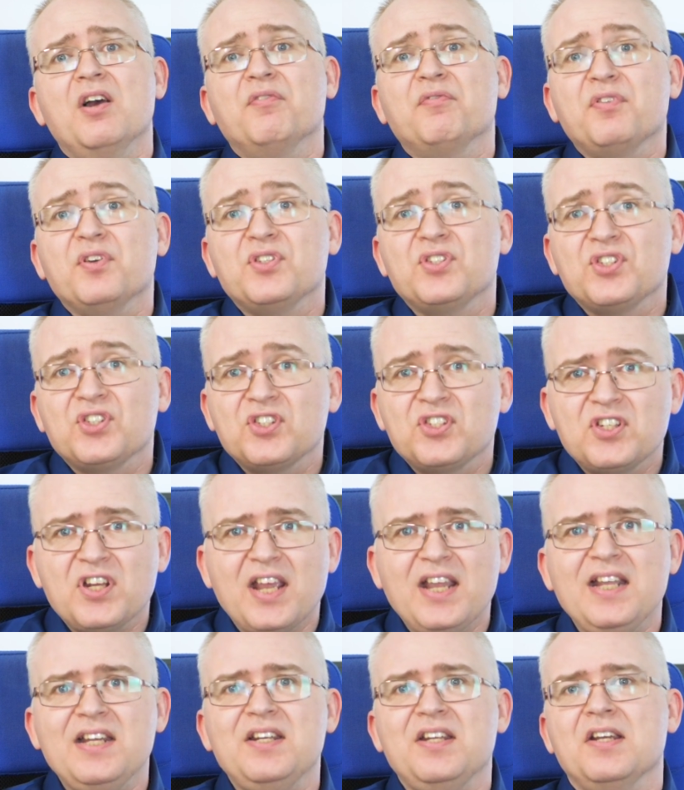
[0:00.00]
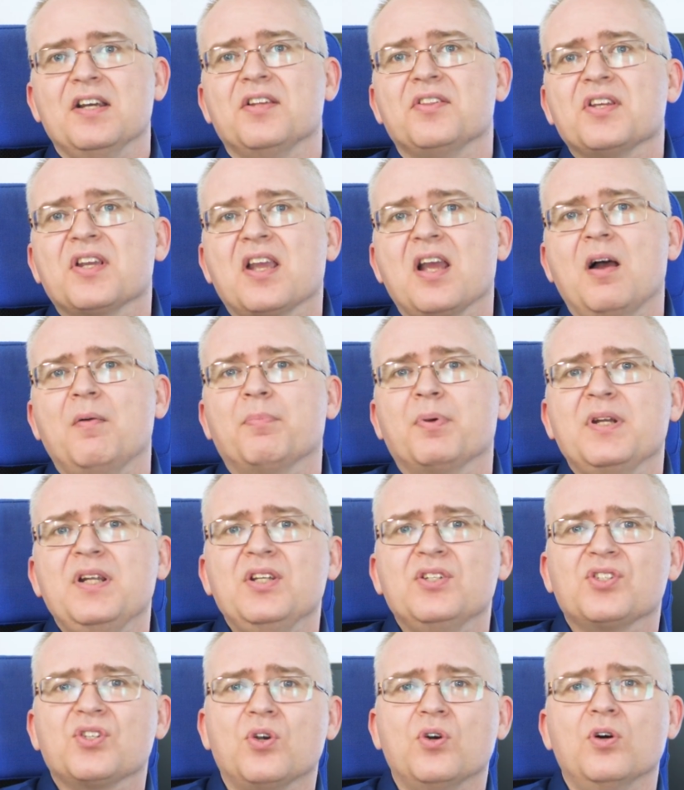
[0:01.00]
for Stadia, the company
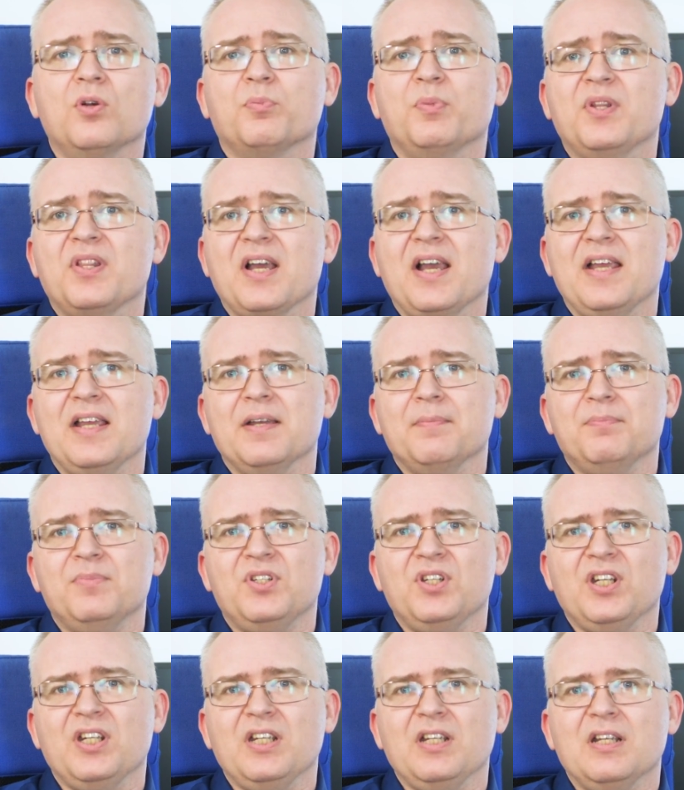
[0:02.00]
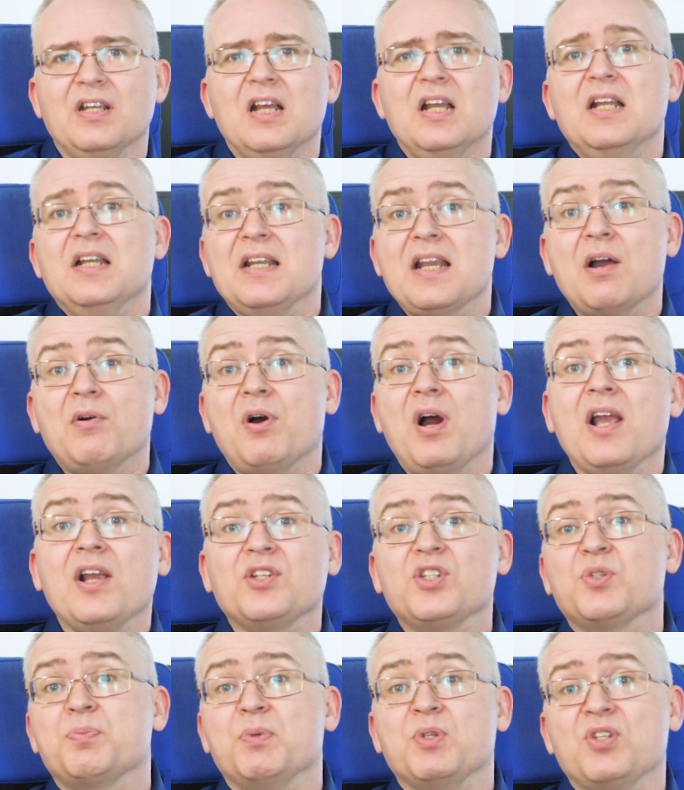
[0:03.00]
has gone with AMD. Now, I
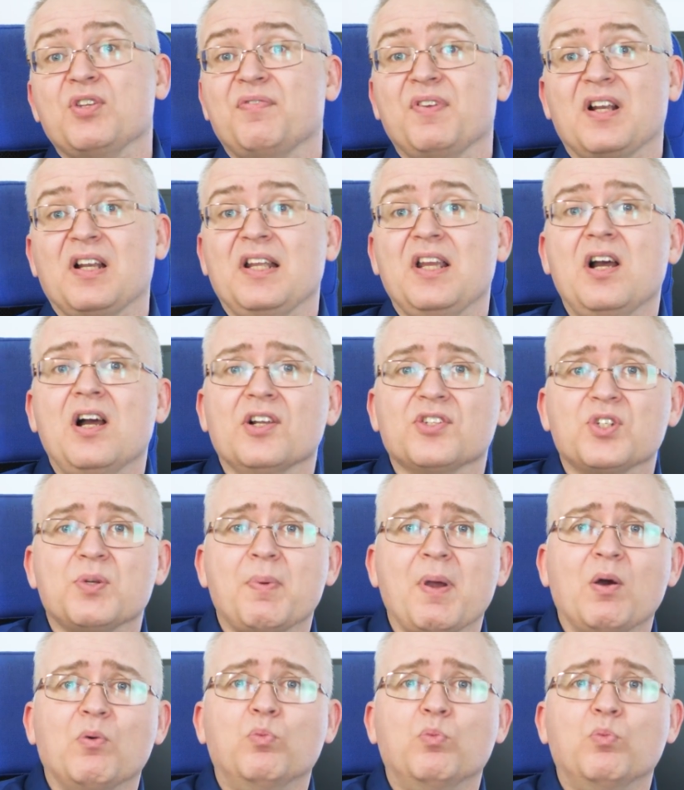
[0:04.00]
specifically asked about